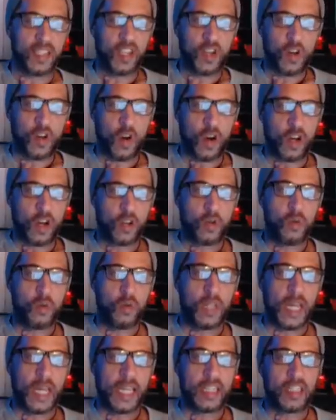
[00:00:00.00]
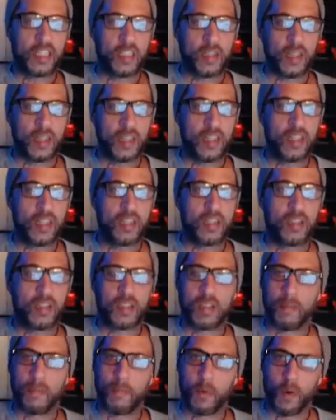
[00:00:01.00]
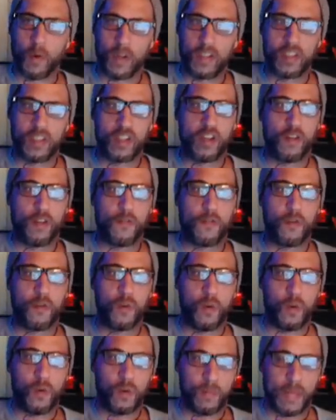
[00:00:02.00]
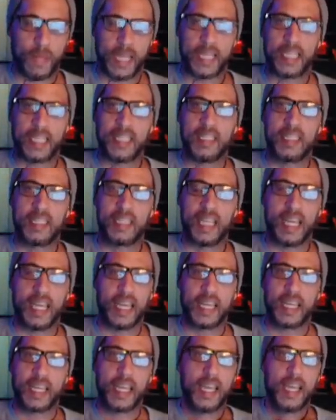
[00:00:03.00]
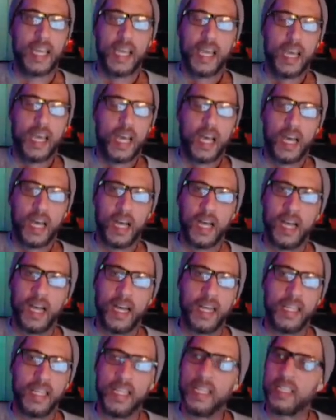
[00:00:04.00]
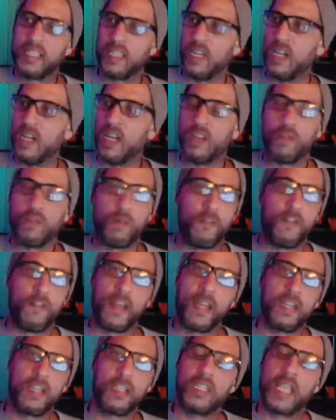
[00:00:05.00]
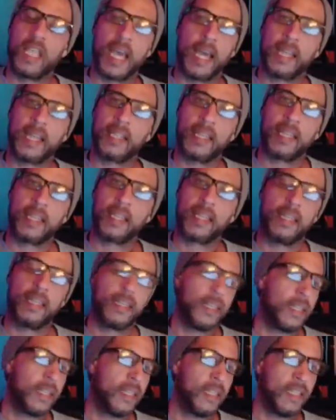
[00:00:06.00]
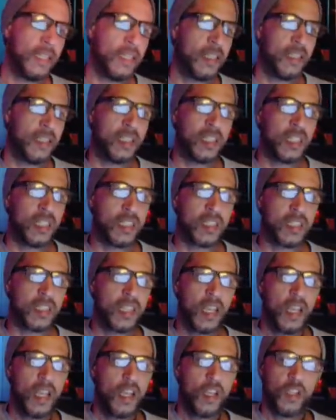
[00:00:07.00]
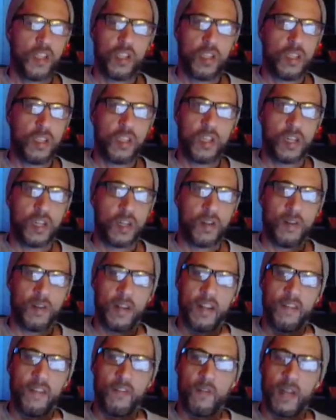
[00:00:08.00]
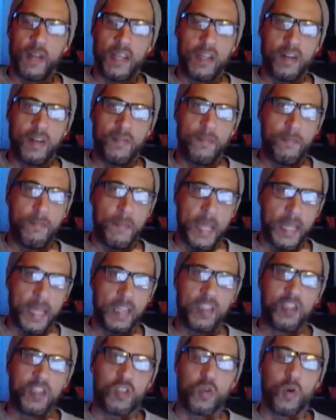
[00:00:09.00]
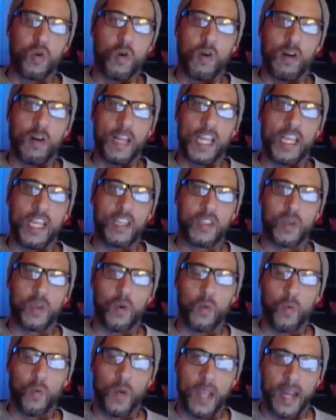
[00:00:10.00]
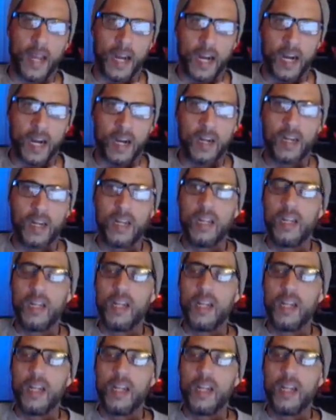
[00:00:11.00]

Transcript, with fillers: the narc who likes to, to poison your food, make you sick, uh, it's another revenge tactic. It is just, you know, and I've read many stories where,